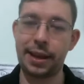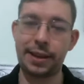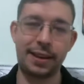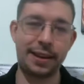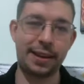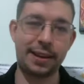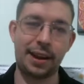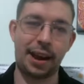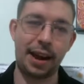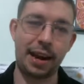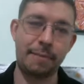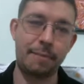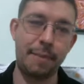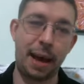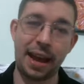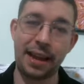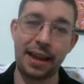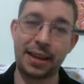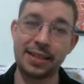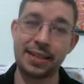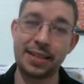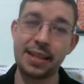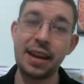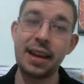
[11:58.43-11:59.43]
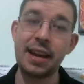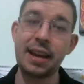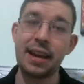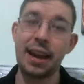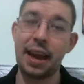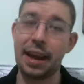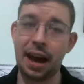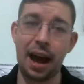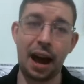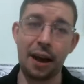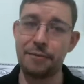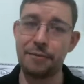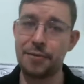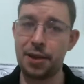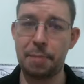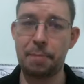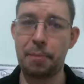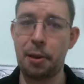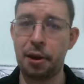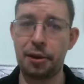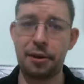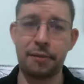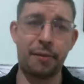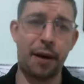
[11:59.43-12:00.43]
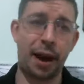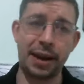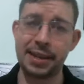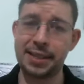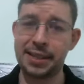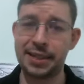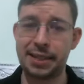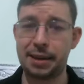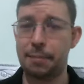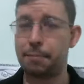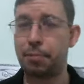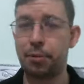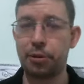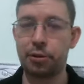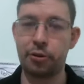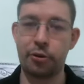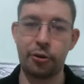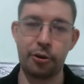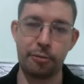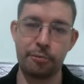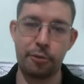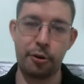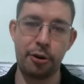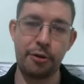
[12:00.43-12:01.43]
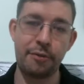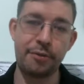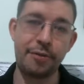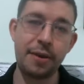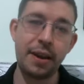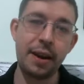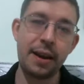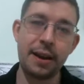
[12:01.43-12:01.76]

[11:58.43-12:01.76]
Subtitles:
that kind of makes it hard opponent to find a simple, good move.